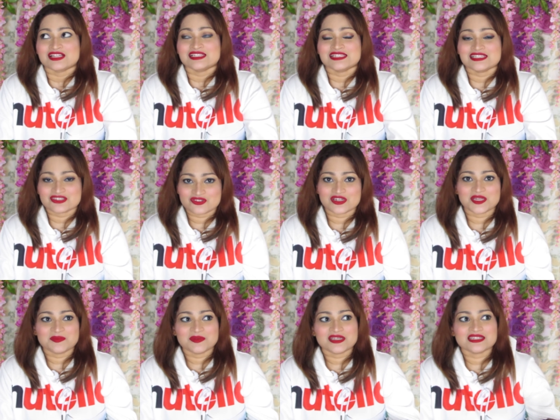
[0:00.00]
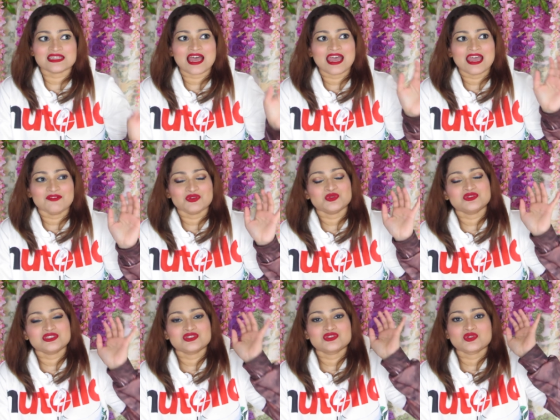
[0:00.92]
Literally, because I have
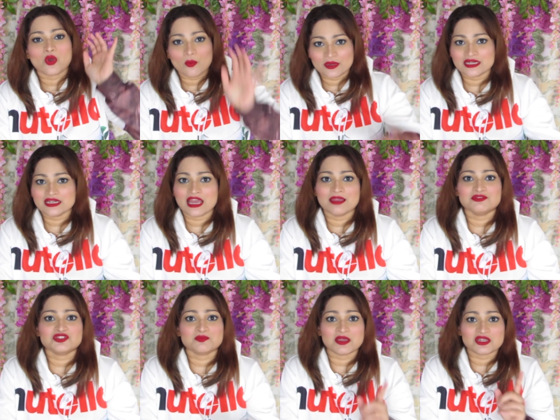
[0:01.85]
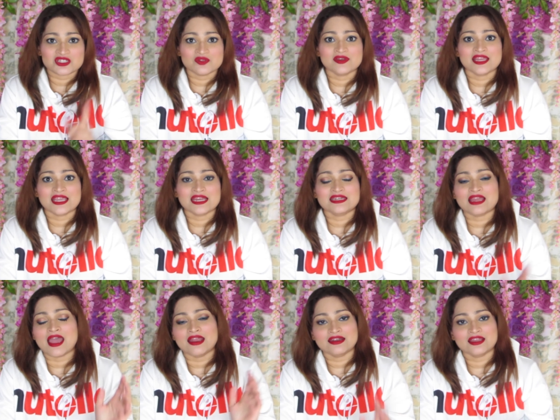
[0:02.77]
used this so many times, especially when I get
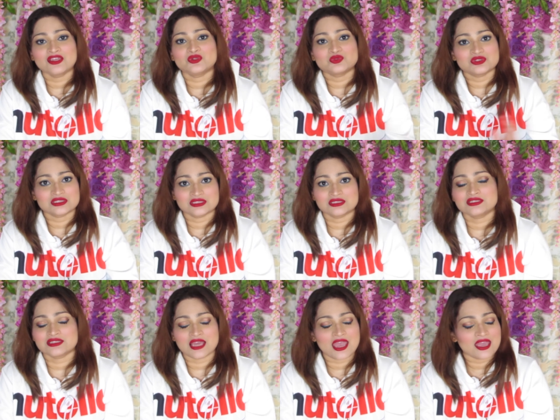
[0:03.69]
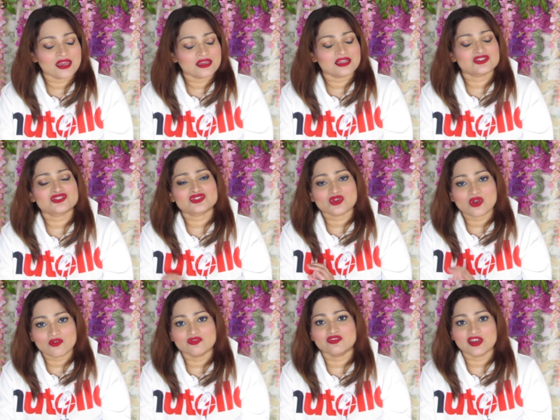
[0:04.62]
tanned, I use this and it's
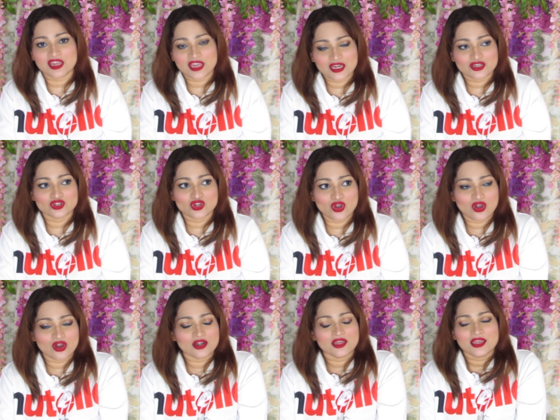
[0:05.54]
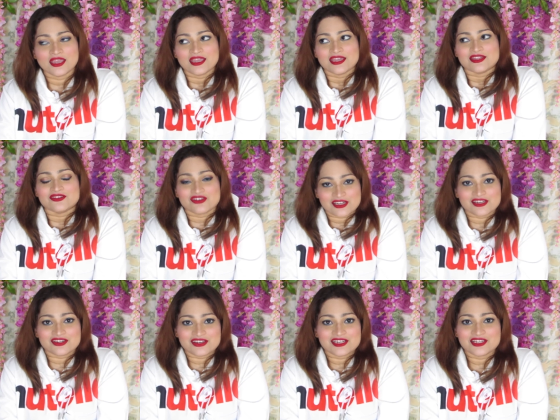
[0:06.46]
so freaking good.
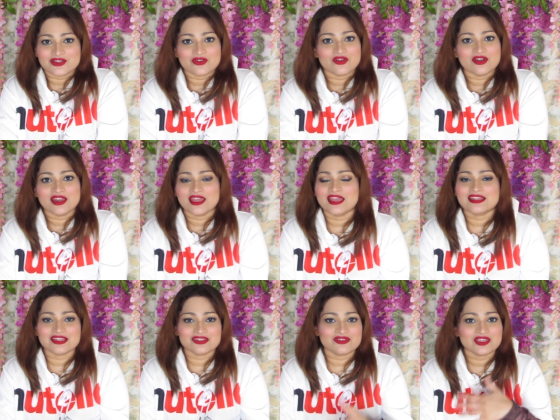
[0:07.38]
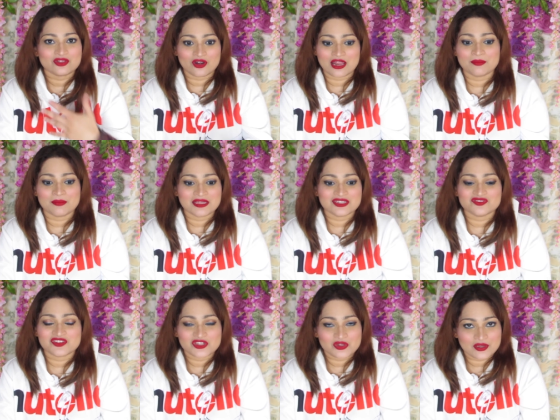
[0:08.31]
Really good, and that's why I thought I'd make this
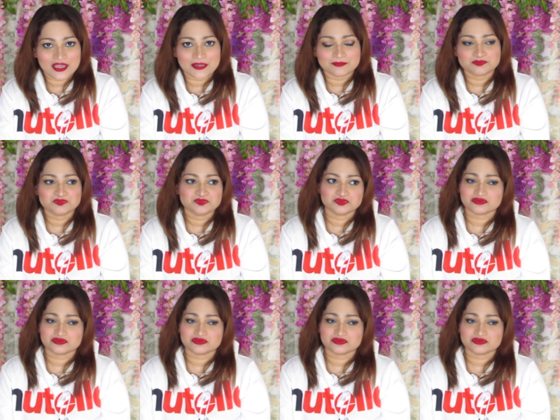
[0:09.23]
video again.